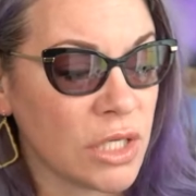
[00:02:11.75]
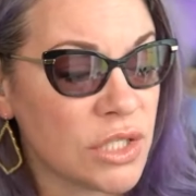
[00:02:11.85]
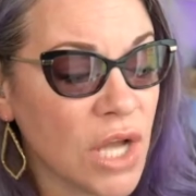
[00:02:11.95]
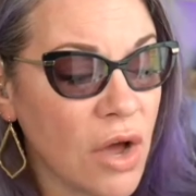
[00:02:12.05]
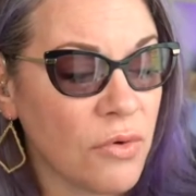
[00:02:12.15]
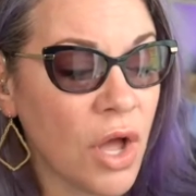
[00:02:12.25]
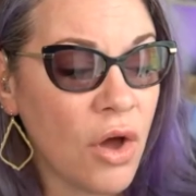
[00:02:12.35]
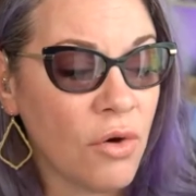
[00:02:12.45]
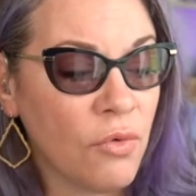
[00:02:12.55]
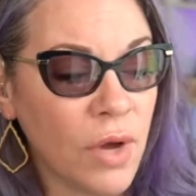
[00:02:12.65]
So,
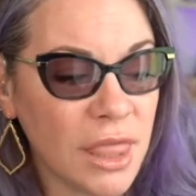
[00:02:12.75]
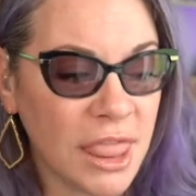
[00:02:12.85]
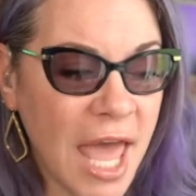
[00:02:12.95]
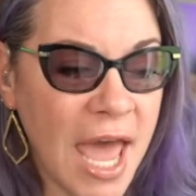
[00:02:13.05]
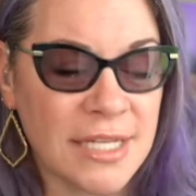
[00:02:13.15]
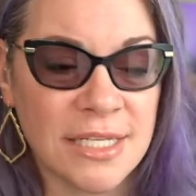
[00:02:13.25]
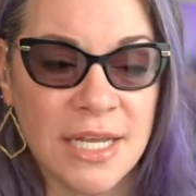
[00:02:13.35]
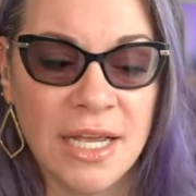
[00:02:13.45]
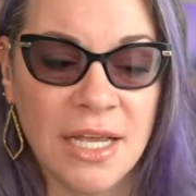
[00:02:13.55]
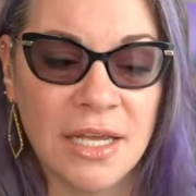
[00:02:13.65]
with that,
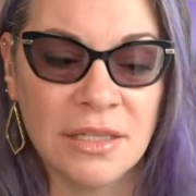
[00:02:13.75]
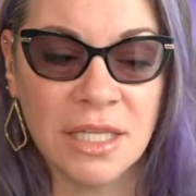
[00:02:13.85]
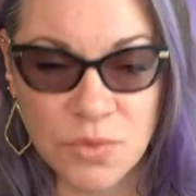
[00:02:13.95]
Let's